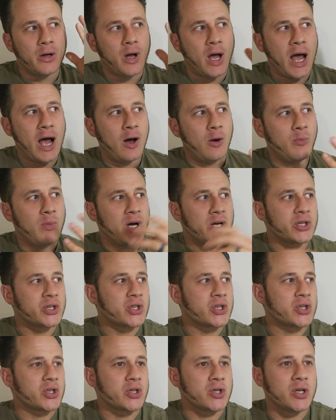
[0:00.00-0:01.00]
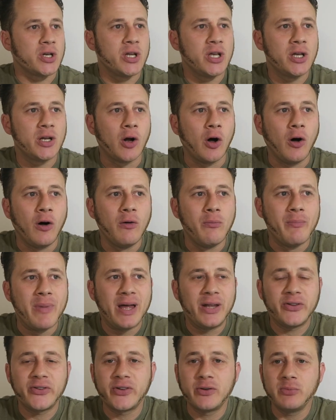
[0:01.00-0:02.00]
how much it all
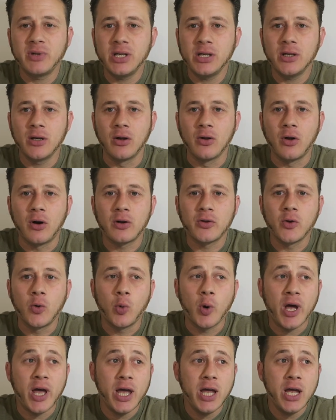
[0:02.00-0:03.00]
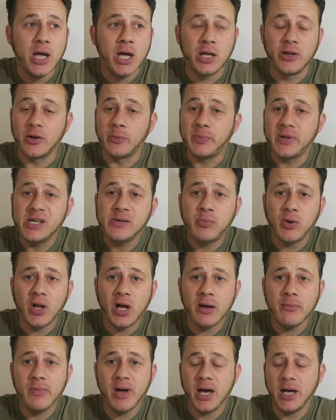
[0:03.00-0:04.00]
meant to me along the way, and the people
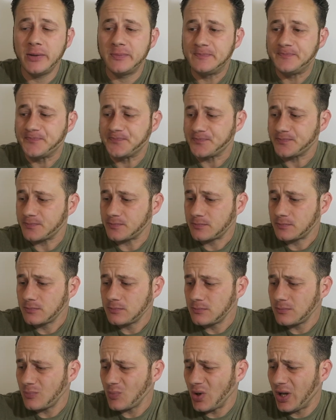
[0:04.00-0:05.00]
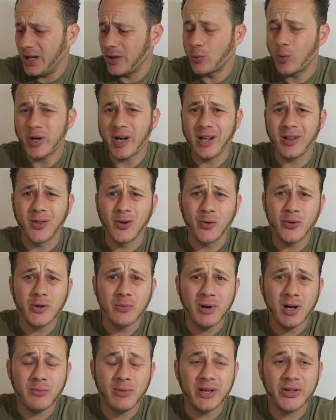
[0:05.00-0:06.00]
I met, and what I learned
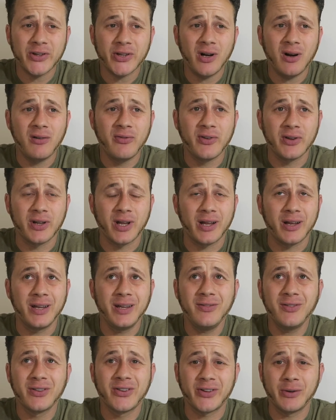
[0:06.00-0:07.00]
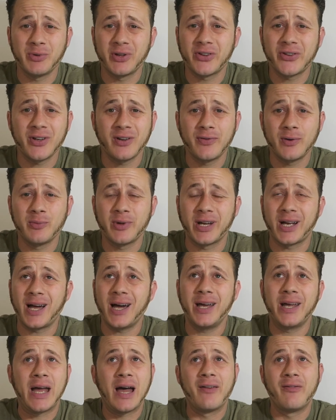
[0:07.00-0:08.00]
about myself, and even some of the stuff I'm like,
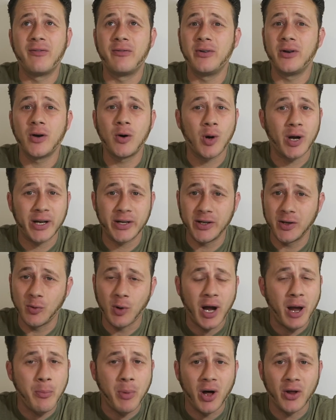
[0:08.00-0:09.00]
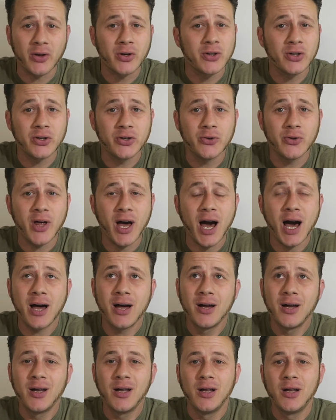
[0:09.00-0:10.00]
I have no idea why I bothered to do
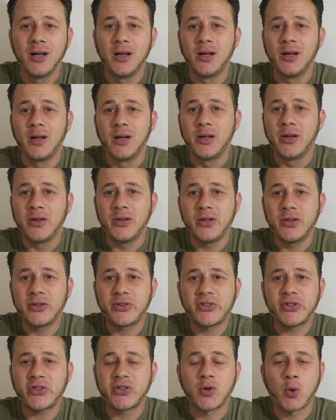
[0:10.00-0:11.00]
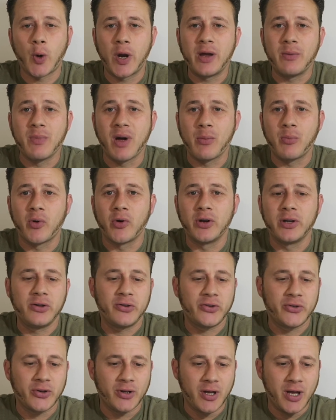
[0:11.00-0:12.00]
that. It's just great
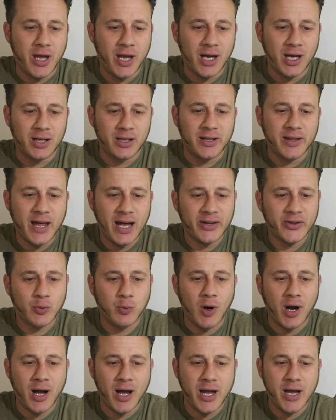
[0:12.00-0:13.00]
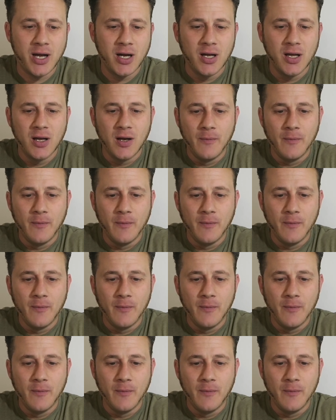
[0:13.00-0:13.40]
memories, and that's why